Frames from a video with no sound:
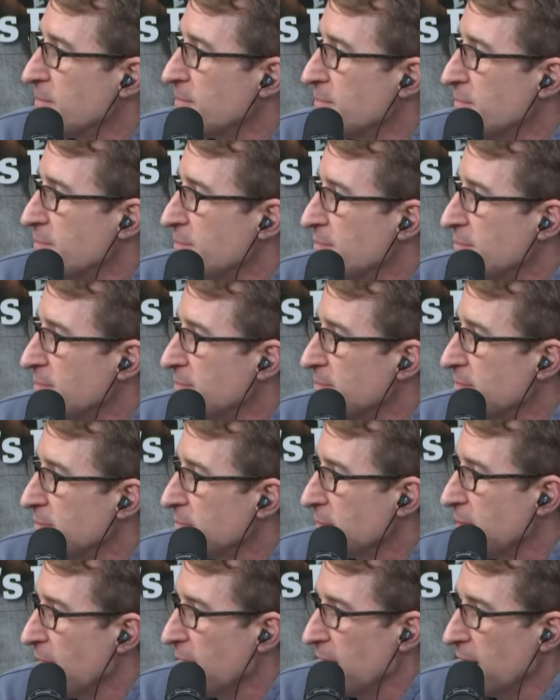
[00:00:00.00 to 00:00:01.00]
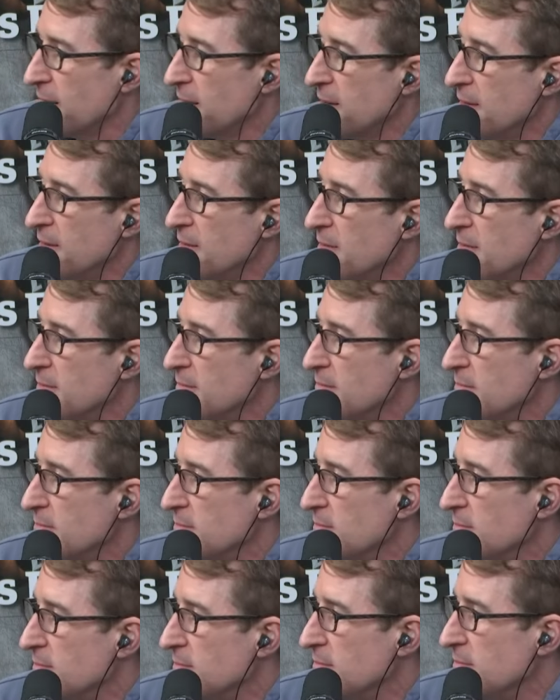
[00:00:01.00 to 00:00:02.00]

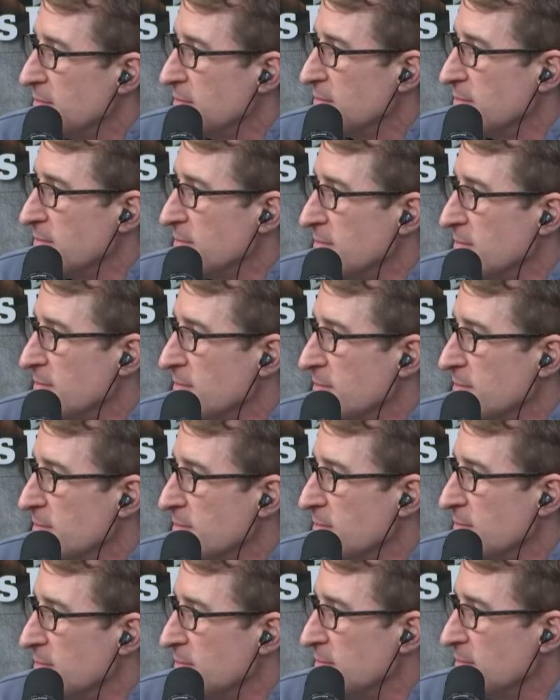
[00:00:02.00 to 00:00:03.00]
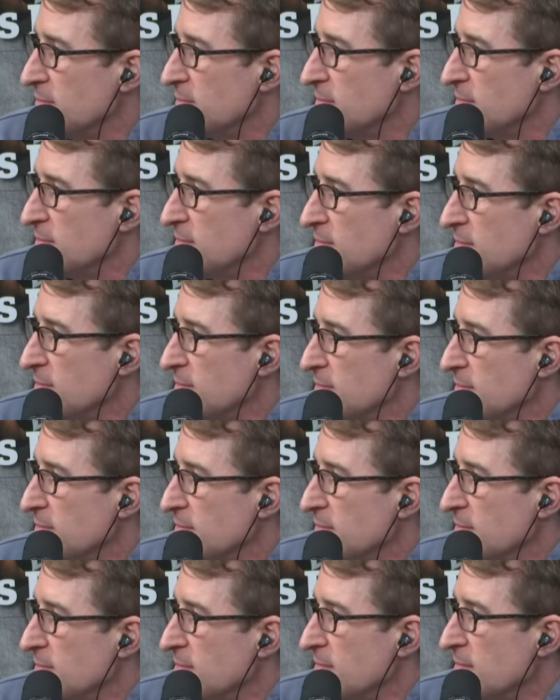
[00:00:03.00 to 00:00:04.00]

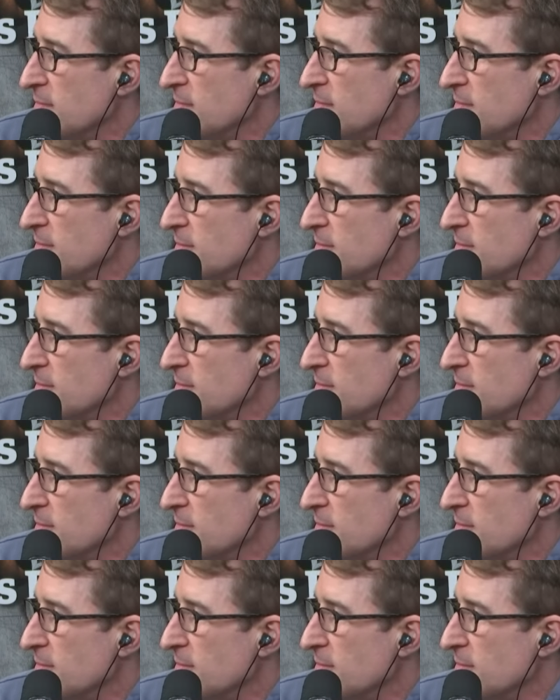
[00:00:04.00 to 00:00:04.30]
This person isn't speaking.